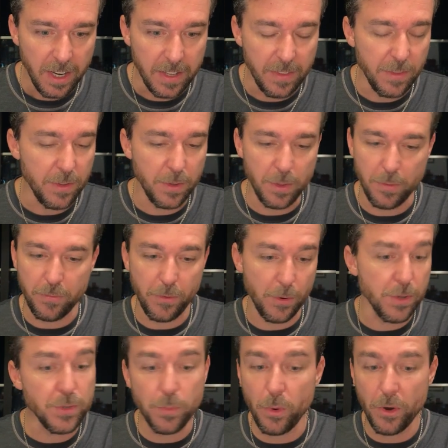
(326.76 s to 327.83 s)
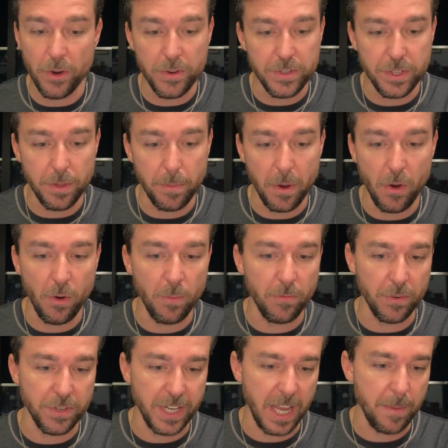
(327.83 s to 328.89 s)
The first words of the poem
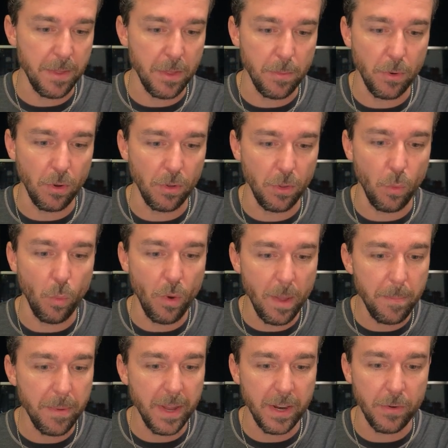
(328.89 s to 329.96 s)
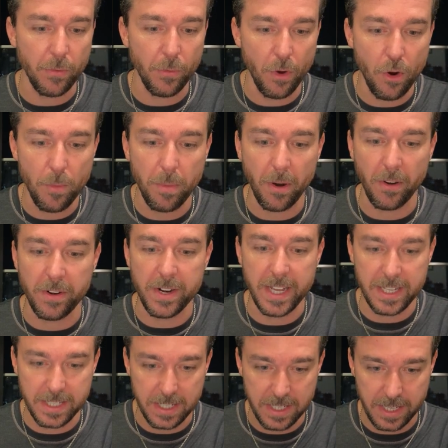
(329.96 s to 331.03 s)
for taming the bull: the whip and rope are
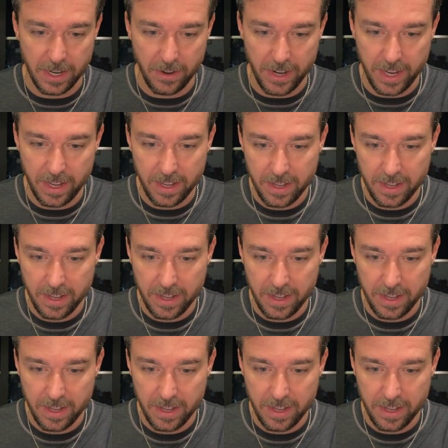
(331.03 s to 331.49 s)
necessary.